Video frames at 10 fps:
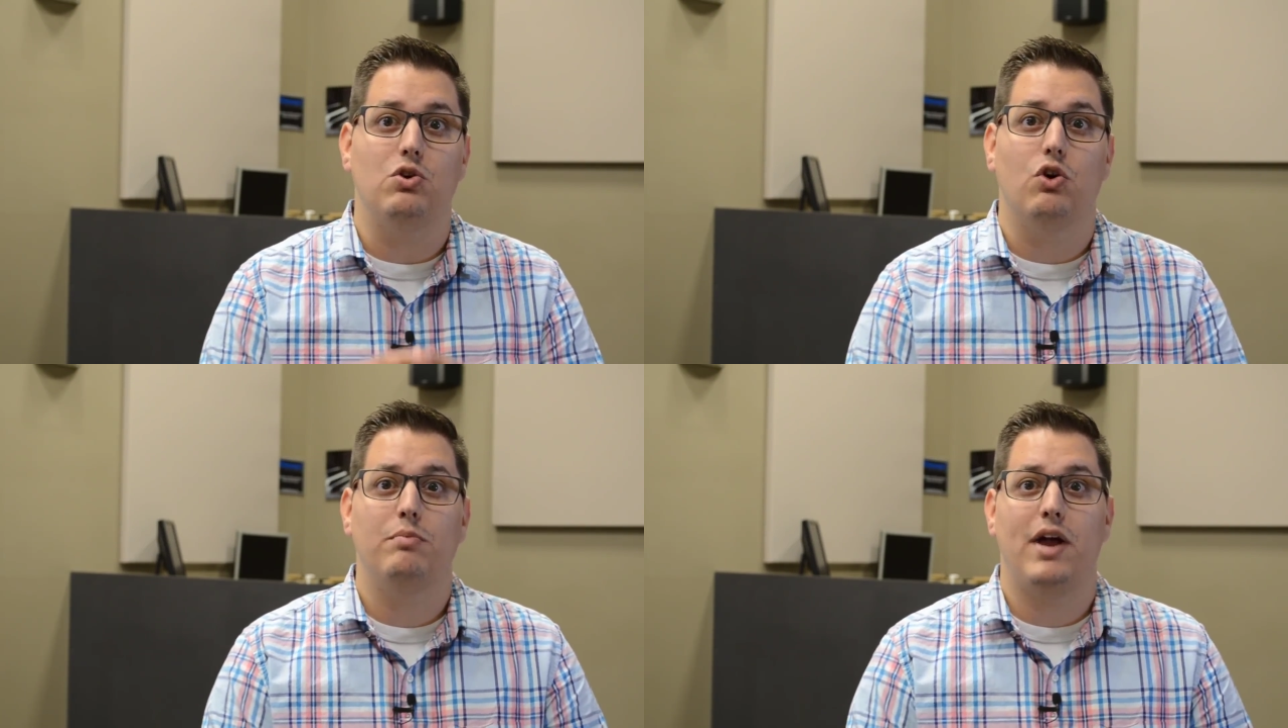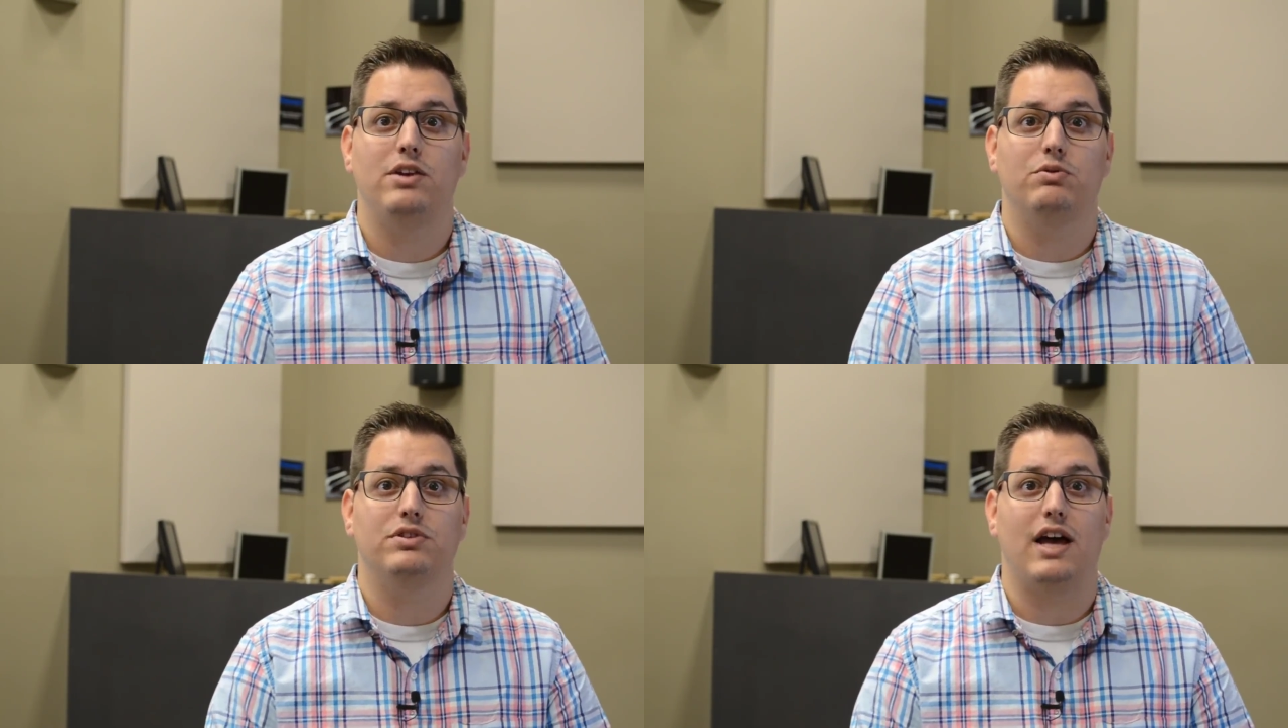your
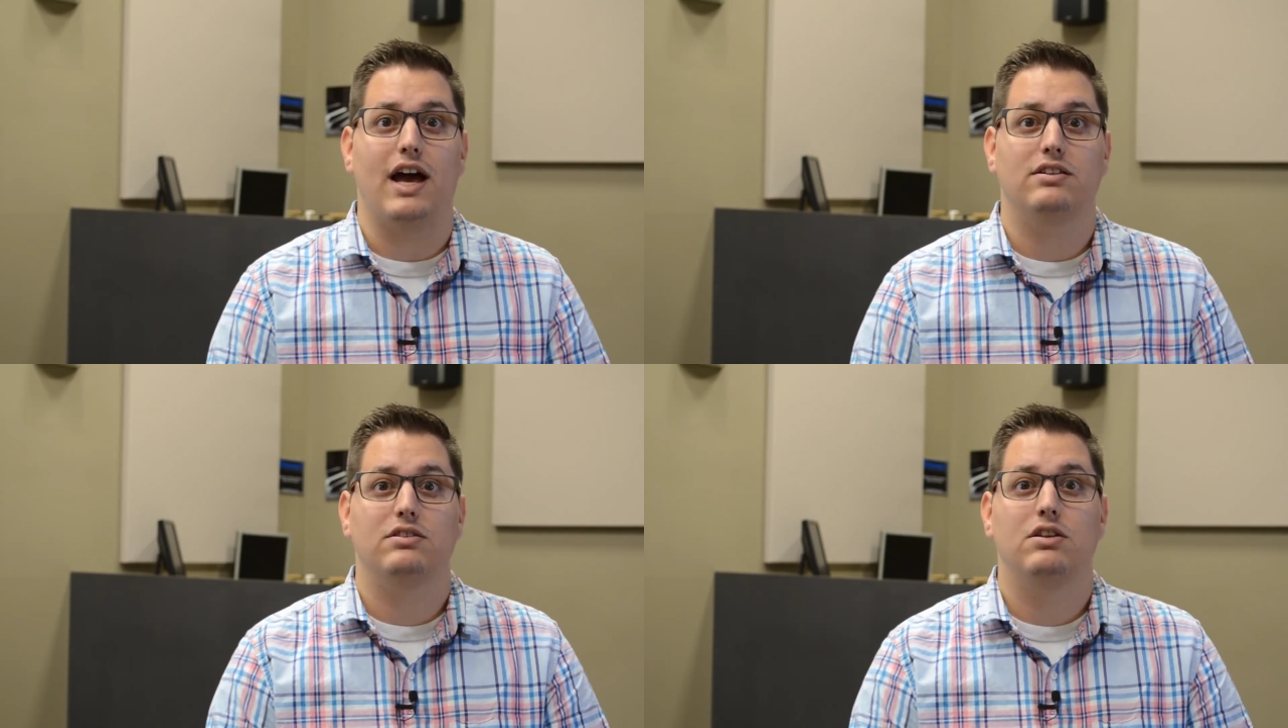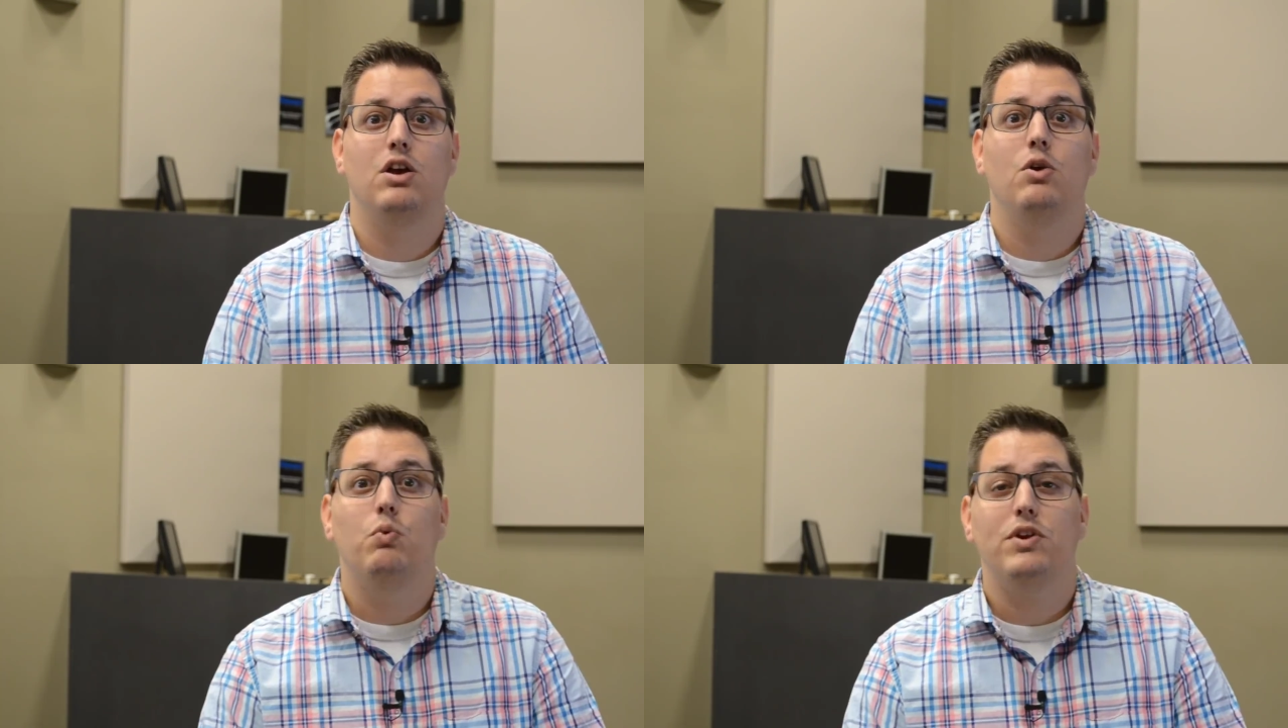manual tasks
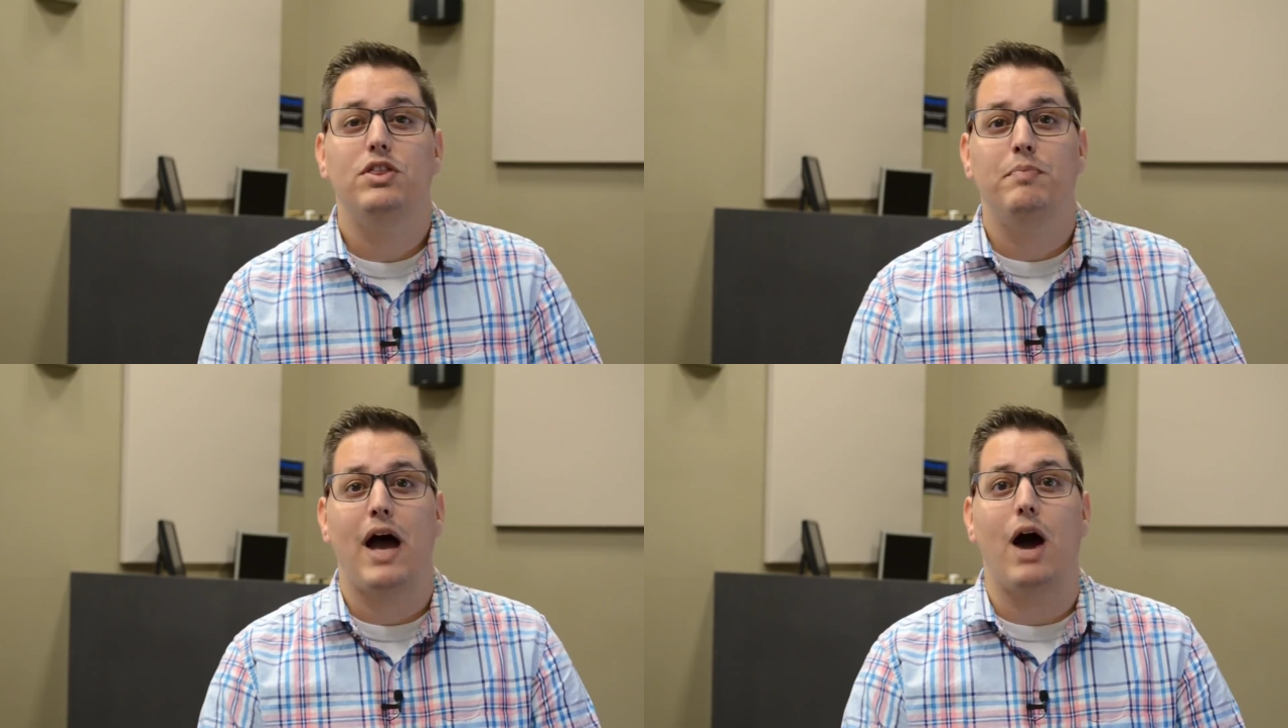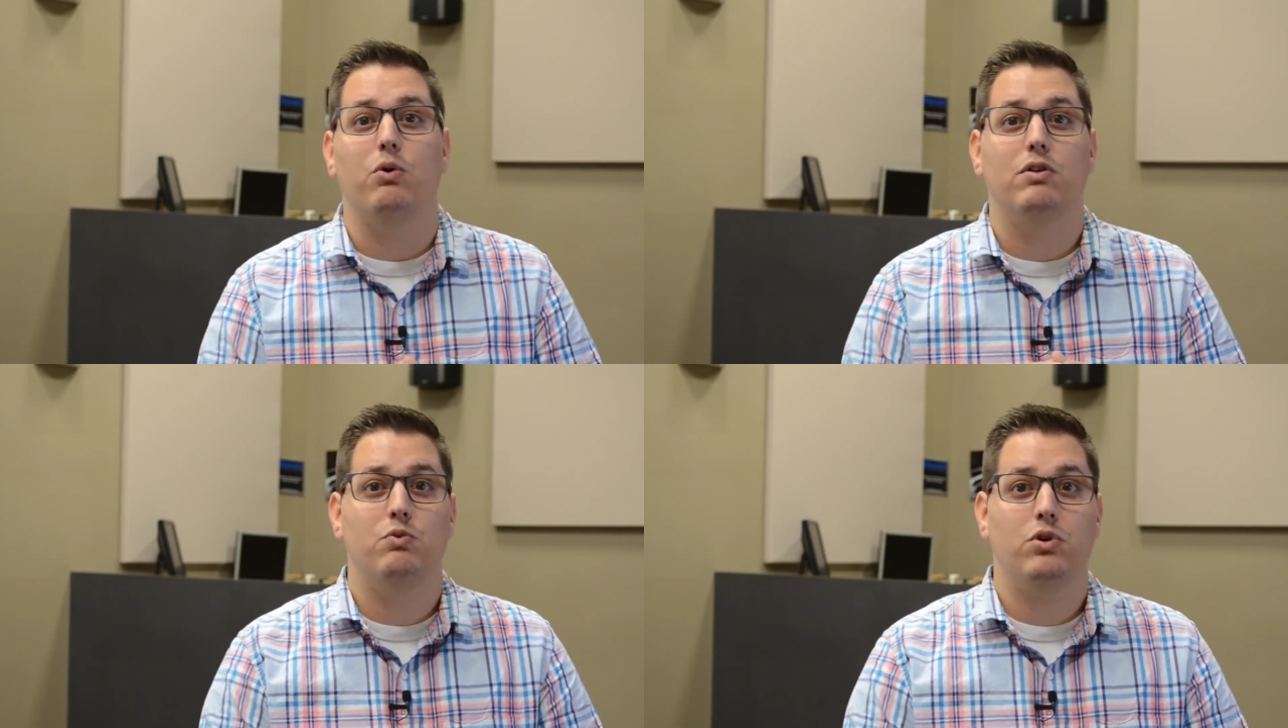with the
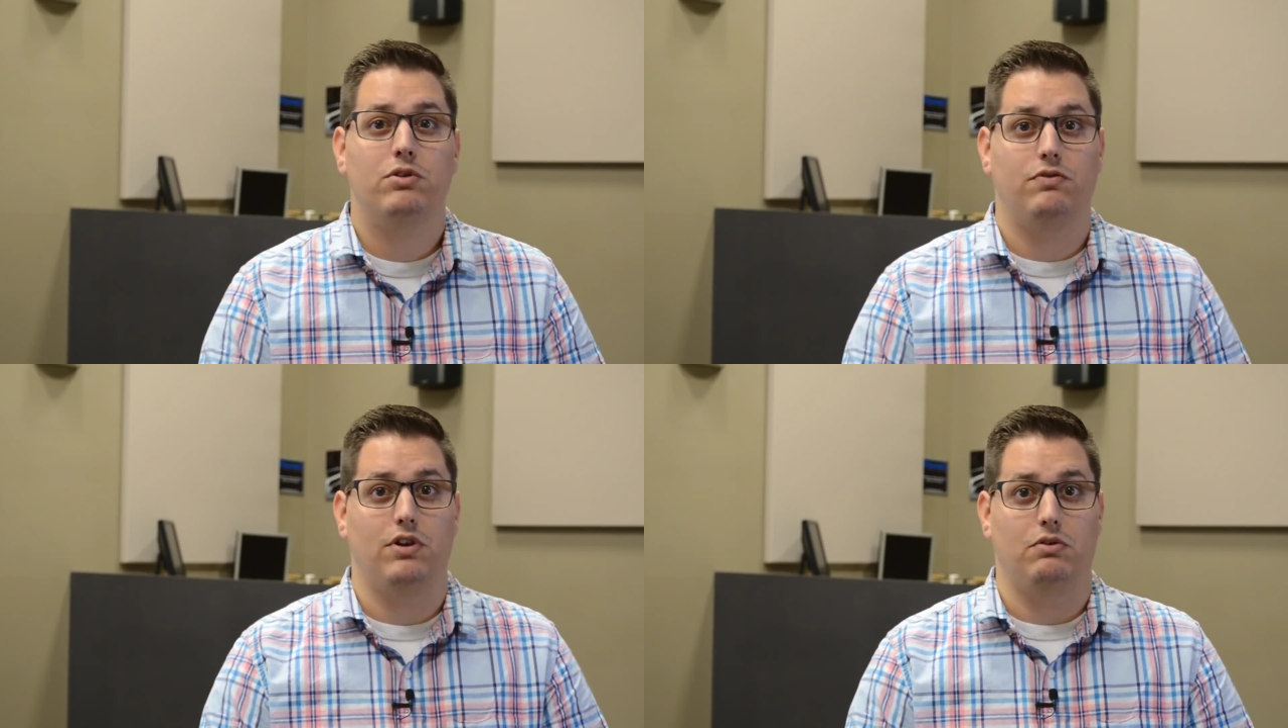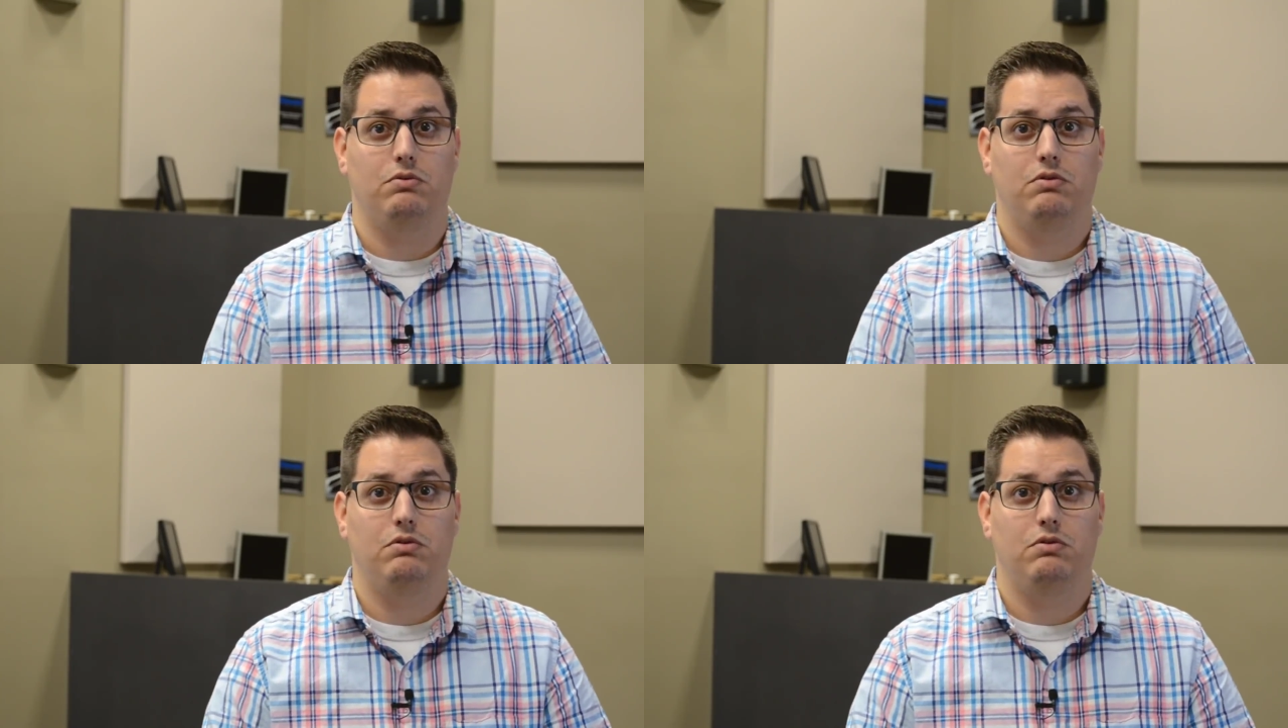power of workflow.